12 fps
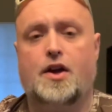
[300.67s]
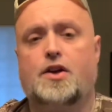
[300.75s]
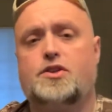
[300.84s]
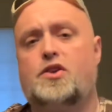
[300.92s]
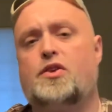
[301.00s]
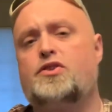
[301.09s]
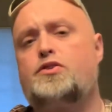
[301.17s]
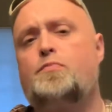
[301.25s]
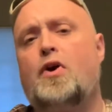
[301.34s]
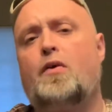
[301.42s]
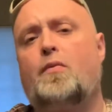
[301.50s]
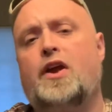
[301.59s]
So their
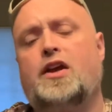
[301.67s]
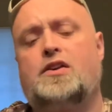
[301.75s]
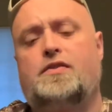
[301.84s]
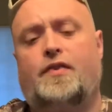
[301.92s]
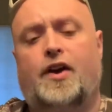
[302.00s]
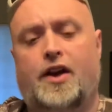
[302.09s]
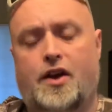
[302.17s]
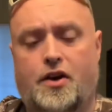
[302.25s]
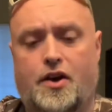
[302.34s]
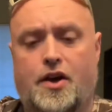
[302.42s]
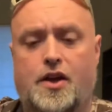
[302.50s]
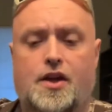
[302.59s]
smart
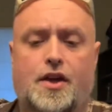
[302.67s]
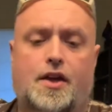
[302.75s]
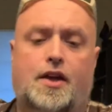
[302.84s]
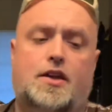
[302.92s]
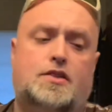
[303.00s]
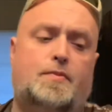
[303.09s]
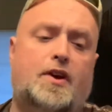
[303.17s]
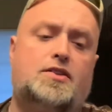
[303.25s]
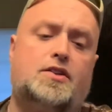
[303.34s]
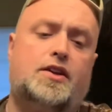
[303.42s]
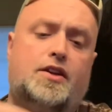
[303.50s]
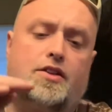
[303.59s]
rangefinder is
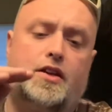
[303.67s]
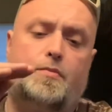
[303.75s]
basically, it's going to